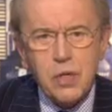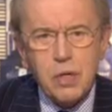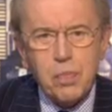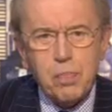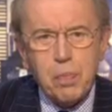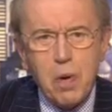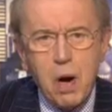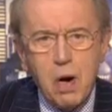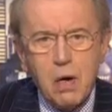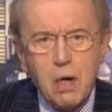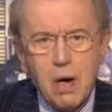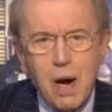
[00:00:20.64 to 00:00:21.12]
in the
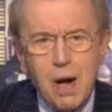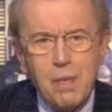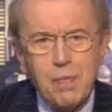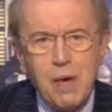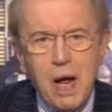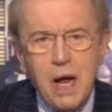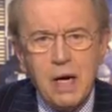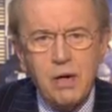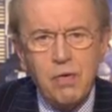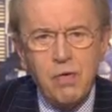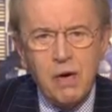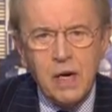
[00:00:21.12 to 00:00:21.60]
programme,
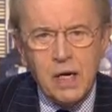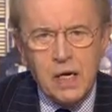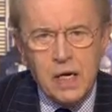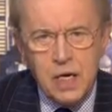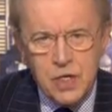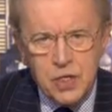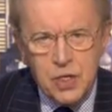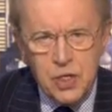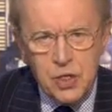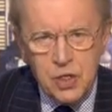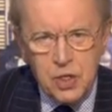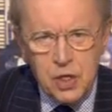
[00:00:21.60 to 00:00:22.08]
Henry
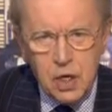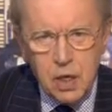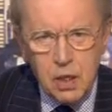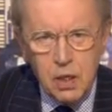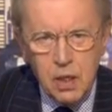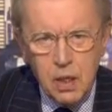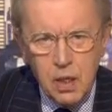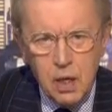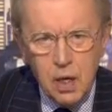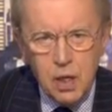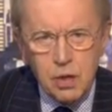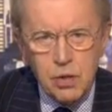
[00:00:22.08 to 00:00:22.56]
Kissinger
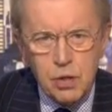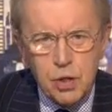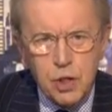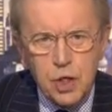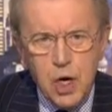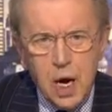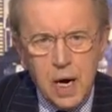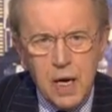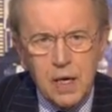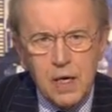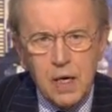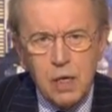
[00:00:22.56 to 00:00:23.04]
on
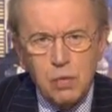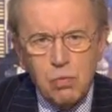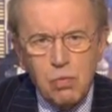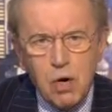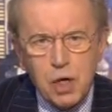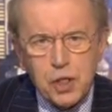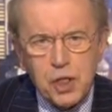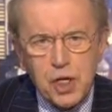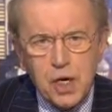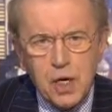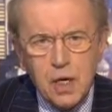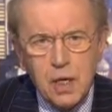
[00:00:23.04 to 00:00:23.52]
China,
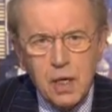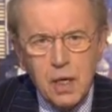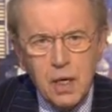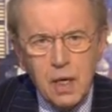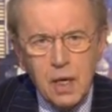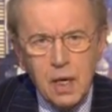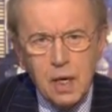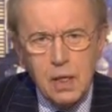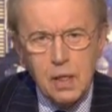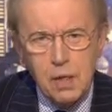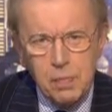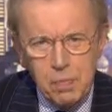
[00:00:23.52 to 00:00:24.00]
Russia
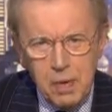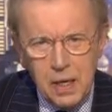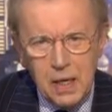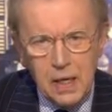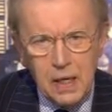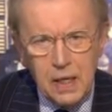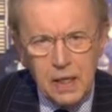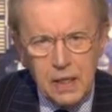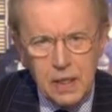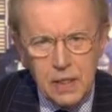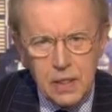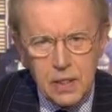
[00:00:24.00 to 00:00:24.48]
and the
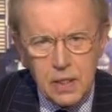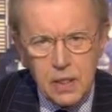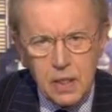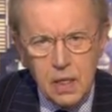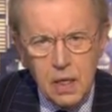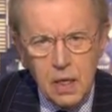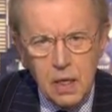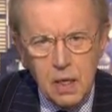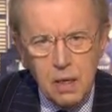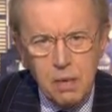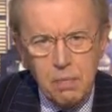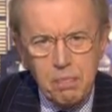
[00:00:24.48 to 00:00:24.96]
Middle East.
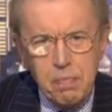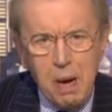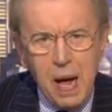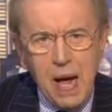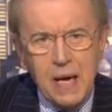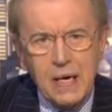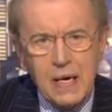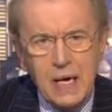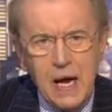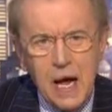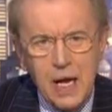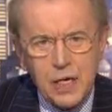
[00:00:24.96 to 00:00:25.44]

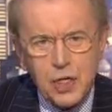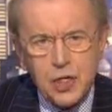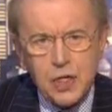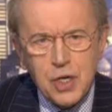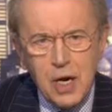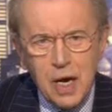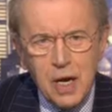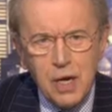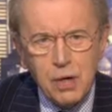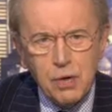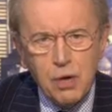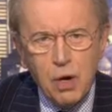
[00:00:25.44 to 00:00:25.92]
Paddy
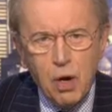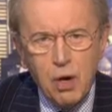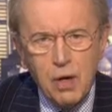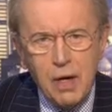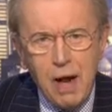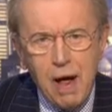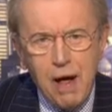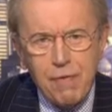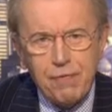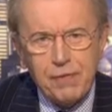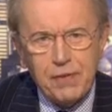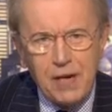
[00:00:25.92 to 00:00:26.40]
Ashdown
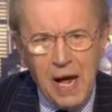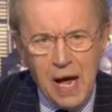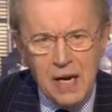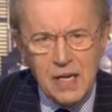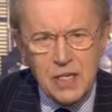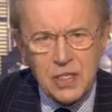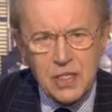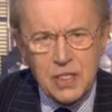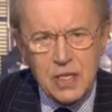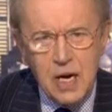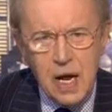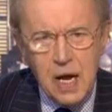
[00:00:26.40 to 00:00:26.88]
on
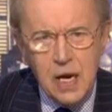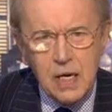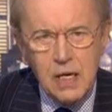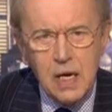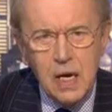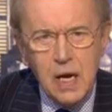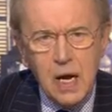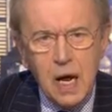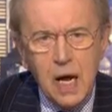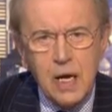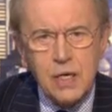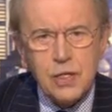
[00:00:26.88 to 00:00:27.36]
Afghanistan
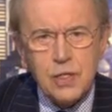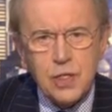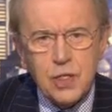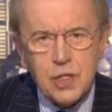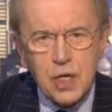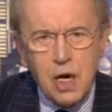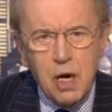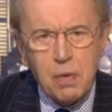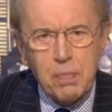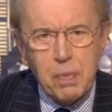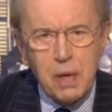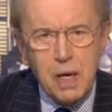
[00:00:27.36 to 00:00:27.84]
and
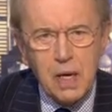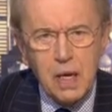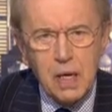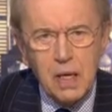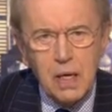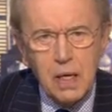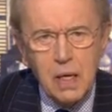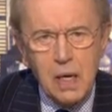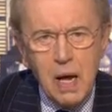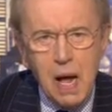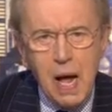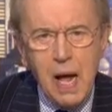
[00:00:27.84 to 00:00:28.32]
Serbia.
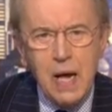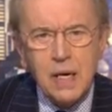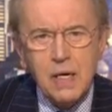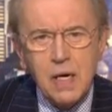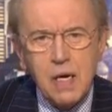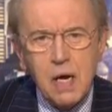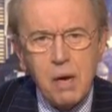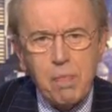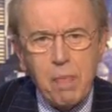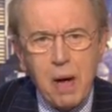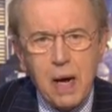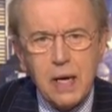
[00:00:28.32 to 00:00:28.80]
And
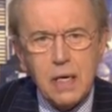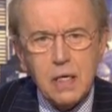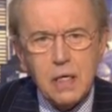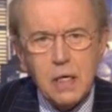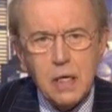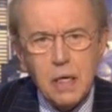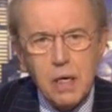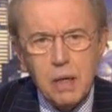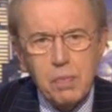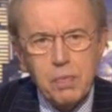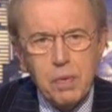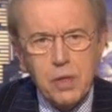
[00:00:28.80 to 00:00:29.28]
a
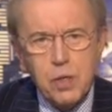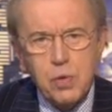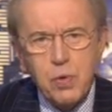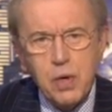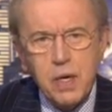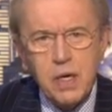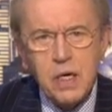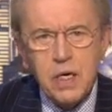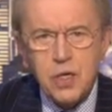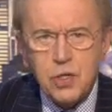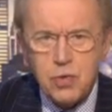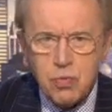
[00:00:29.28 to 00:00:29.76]
debate
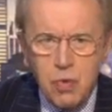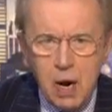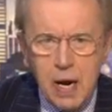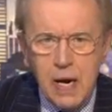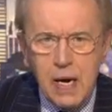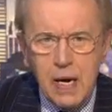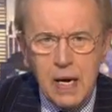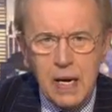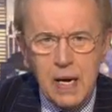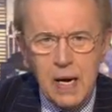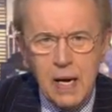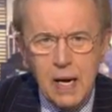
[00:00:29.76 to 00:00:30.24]
between
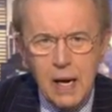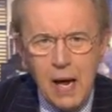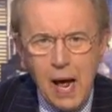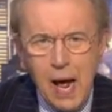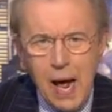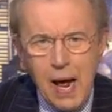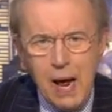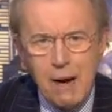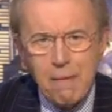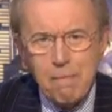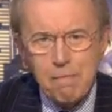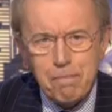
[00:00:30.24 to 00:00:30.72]
Israeli
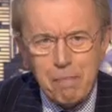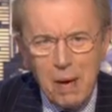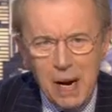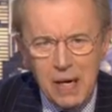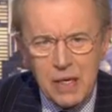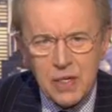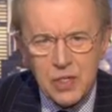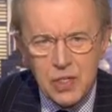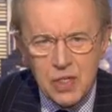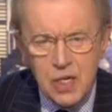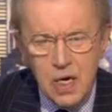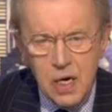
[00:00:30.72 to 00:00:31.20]
and
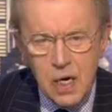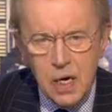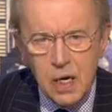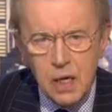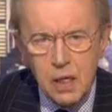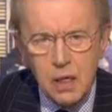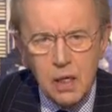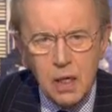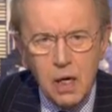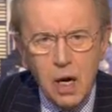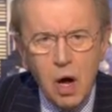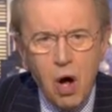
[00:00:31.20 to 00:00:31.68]

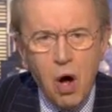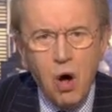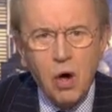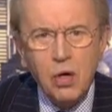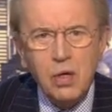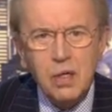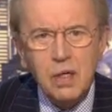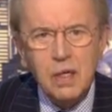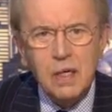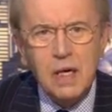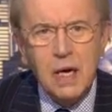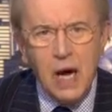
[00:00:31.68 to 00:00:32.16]
Palestinian
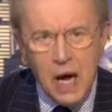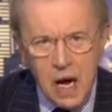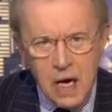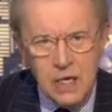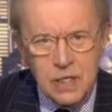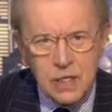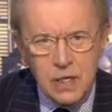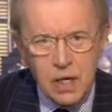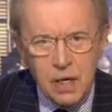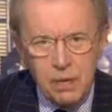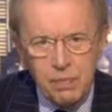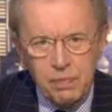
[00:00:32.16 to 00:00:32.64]
on
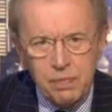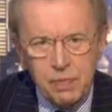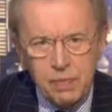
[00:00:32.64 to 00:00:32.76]
Gaza.